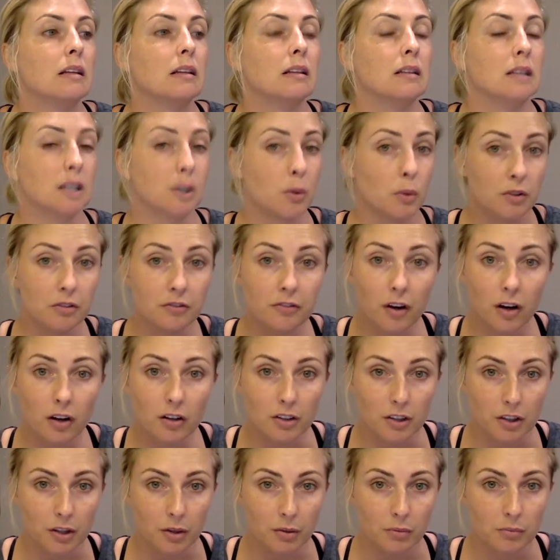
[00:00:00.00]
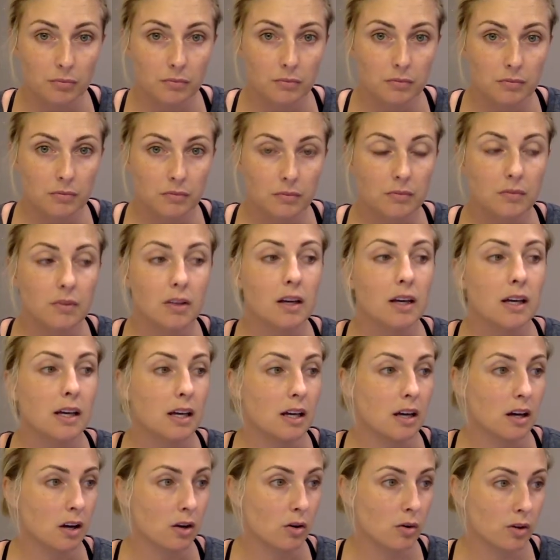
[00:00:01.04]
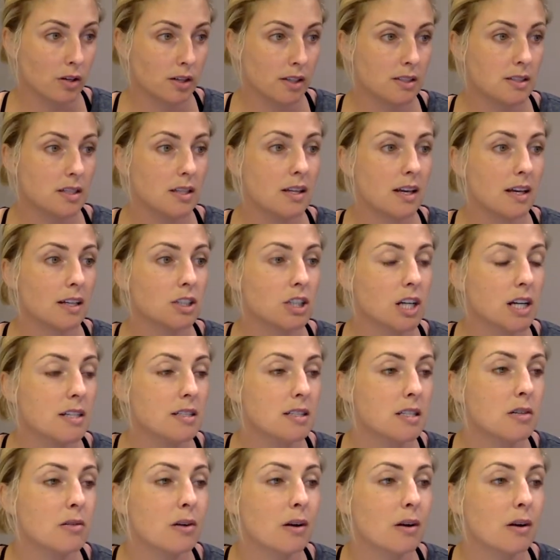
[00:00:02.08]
Liquid volume, according to the HISD